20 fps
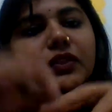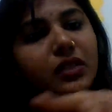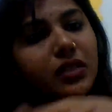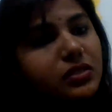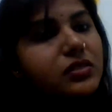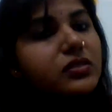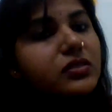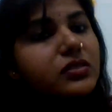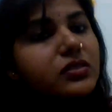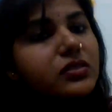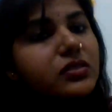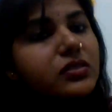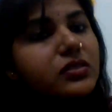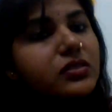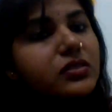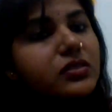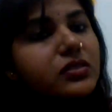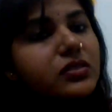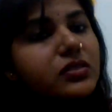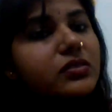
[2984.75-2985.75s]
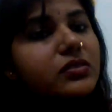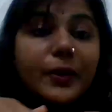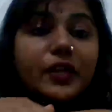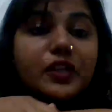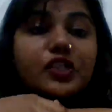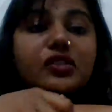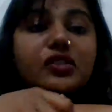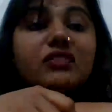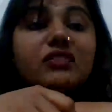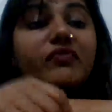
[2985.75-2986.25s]
this move,
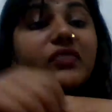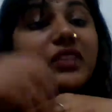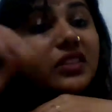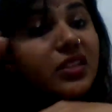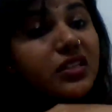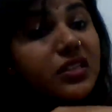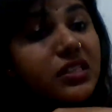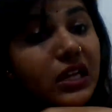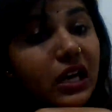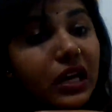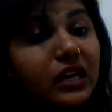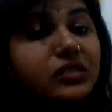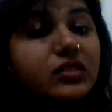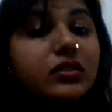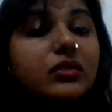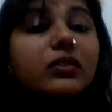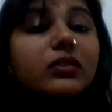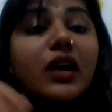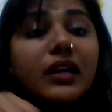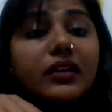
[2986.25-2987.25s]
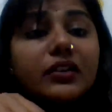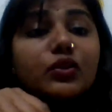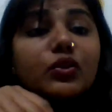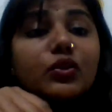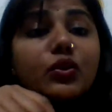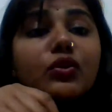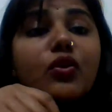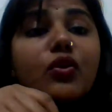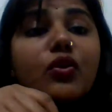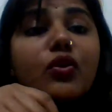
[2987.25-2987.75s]
with this competition, with
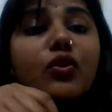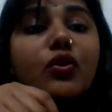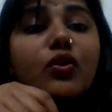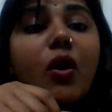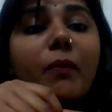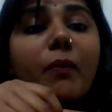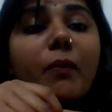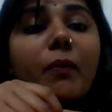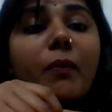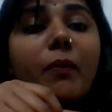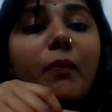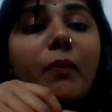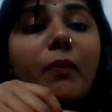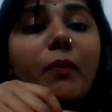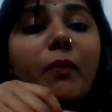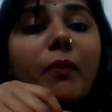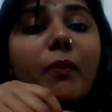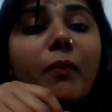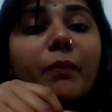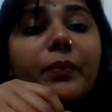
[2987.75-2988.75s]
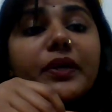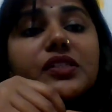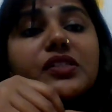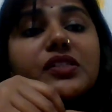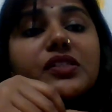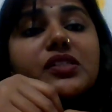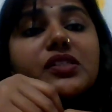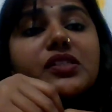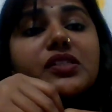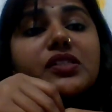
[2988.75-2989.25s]
this cutthroat
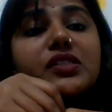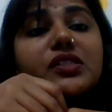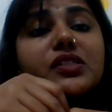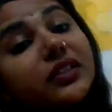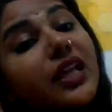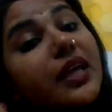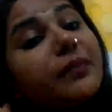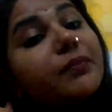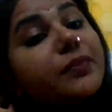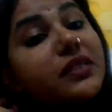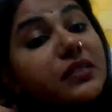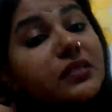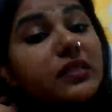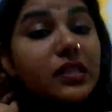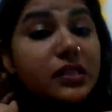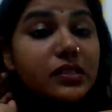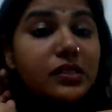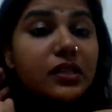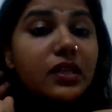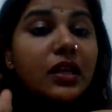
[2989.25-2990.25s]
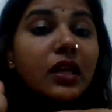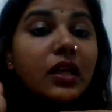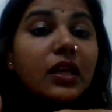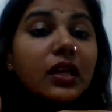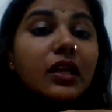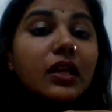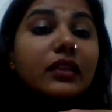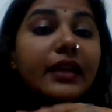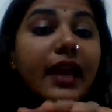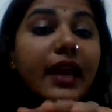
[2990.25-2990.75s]
competition, that they have to shut their
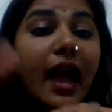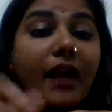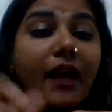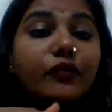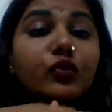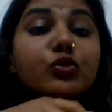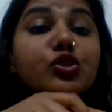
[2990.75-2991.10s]
business.